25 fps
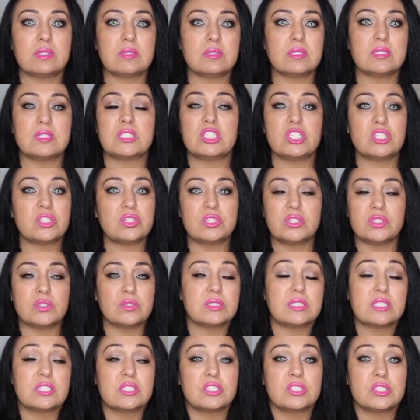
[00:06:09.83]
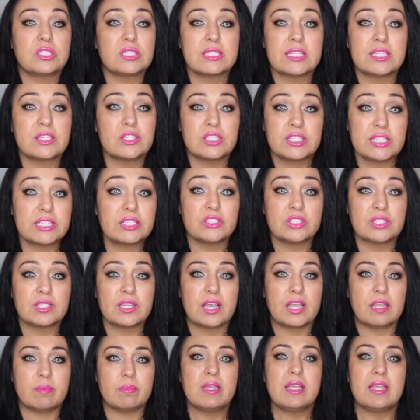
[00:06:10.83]
you know, until it's dinner, dinner
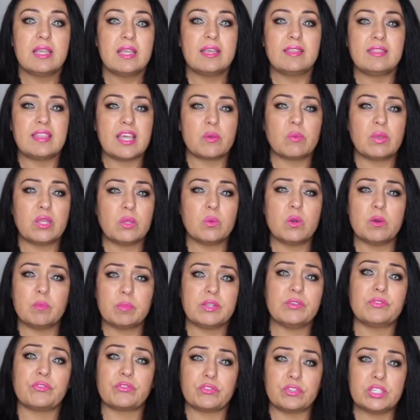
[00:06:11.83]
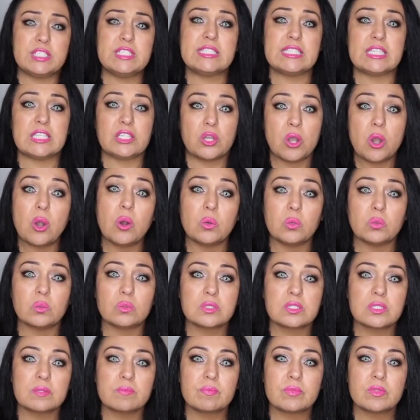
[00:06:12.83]
time, and that way it won't be freezing
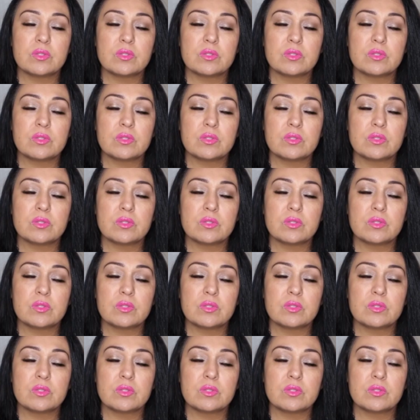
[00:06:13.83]
cold.